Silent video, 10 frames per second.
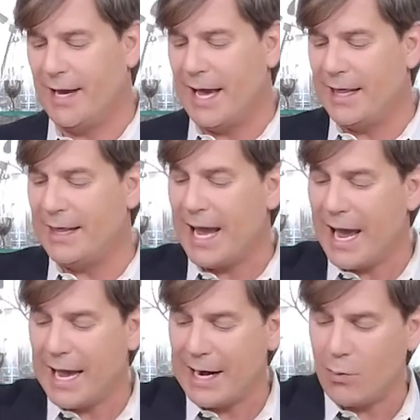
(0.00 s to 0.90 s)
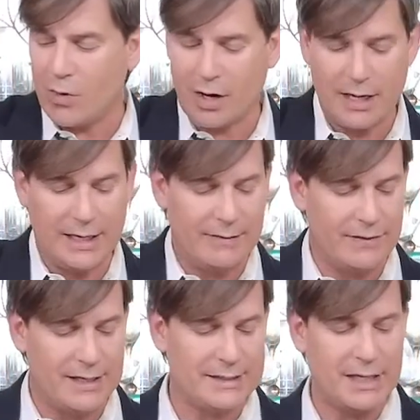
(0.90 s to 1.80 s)
And then we're gonna give
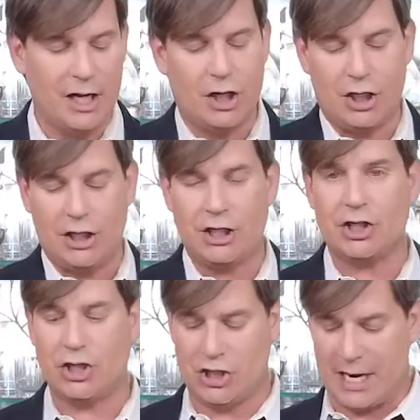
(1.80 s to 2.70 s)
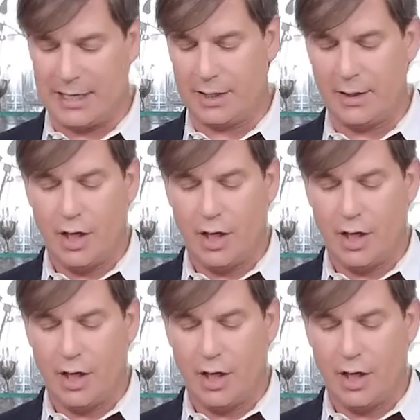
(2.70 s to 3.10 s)
this a good shake.